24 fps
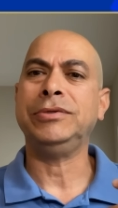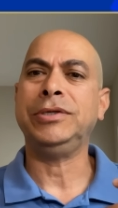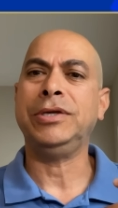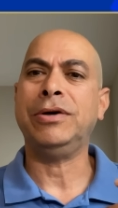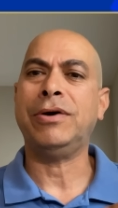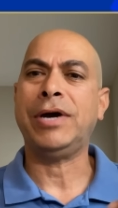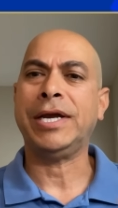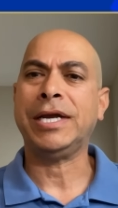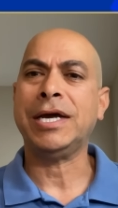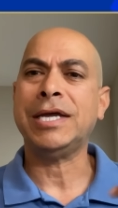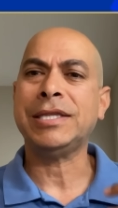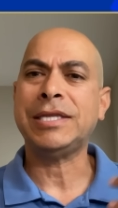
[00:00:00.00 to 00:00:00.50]

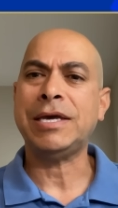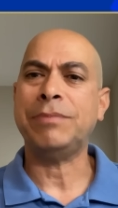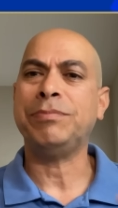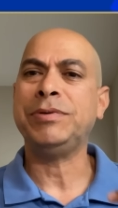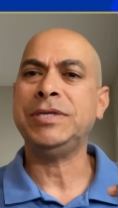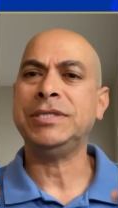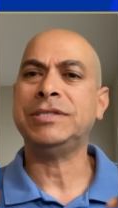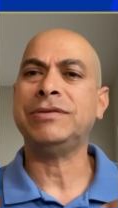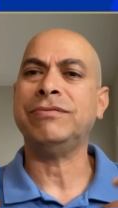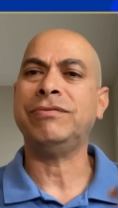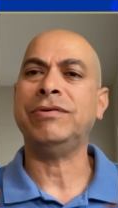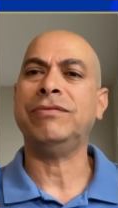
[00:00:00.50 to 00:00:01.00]
I got that
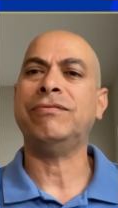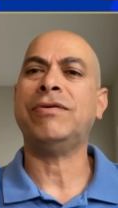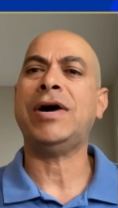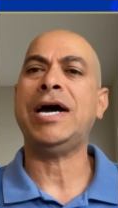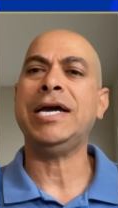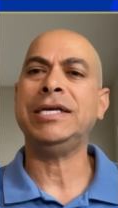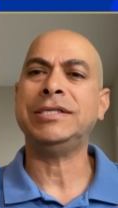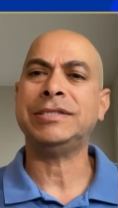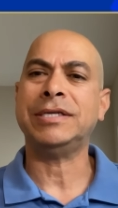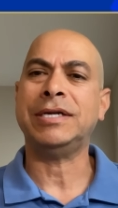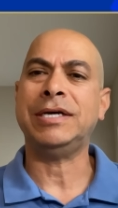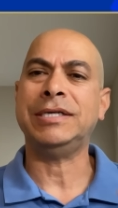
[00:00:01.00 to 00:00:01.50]
piece of
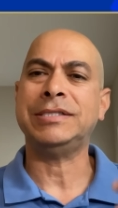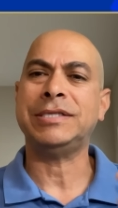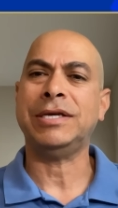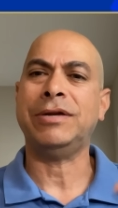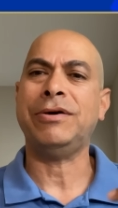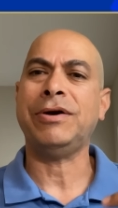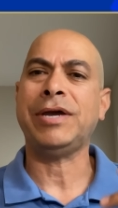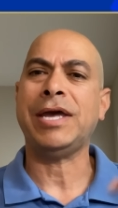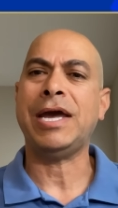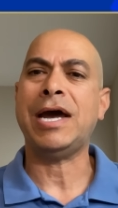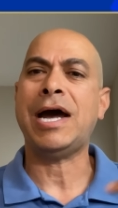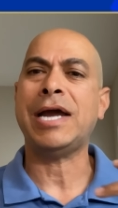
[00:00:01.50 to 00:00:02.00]
advice, and I said,
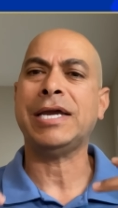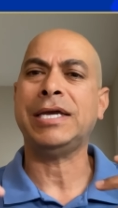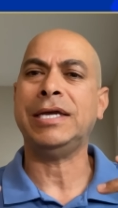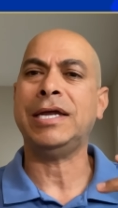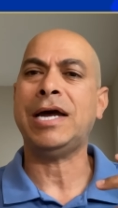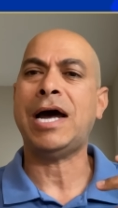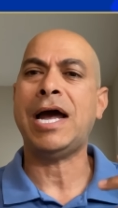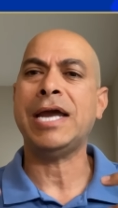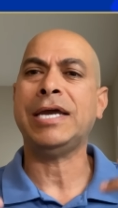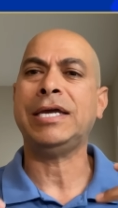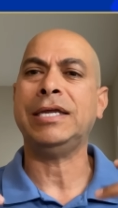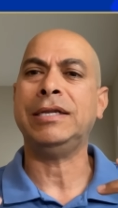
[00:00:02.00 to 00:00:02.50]
okay, I
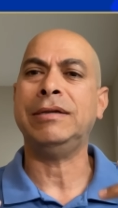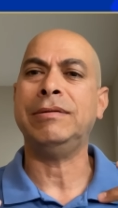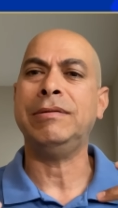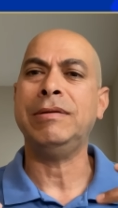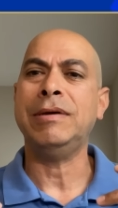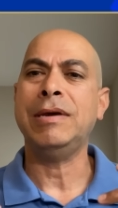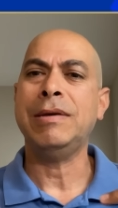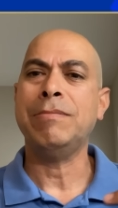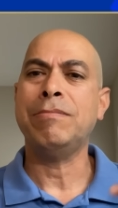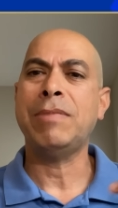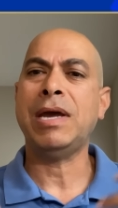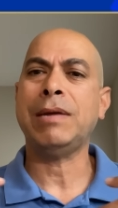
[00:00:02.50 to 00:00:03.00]
can
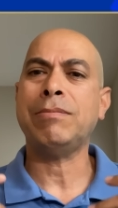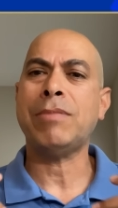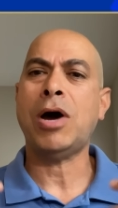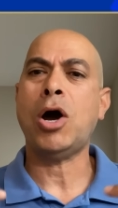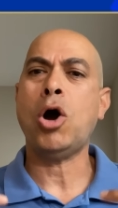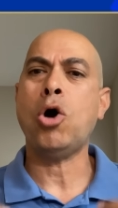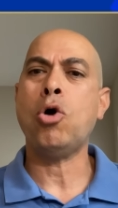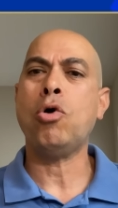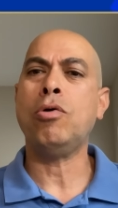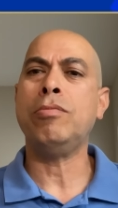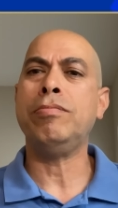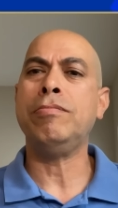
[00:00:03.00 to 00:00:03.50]
make my
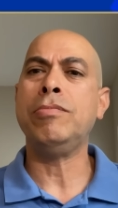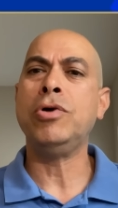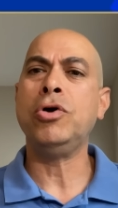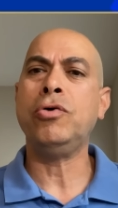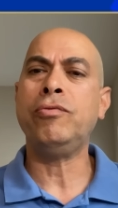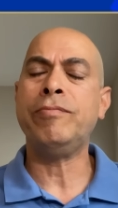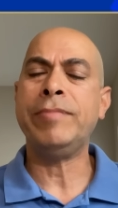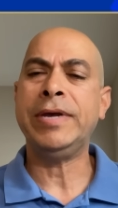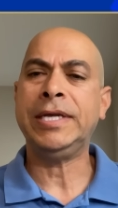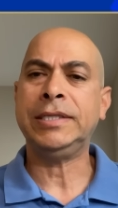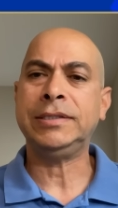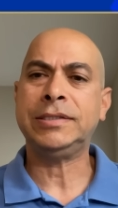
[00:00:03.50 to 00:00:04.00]
own
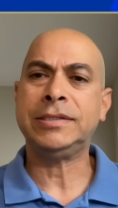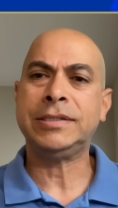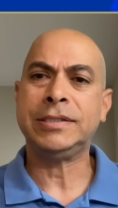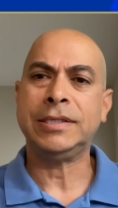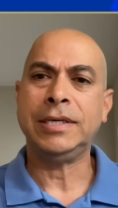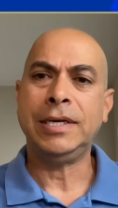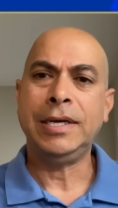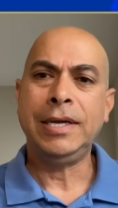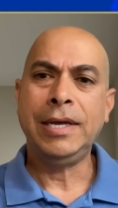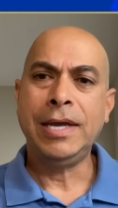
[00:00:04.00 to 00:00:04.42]
movements.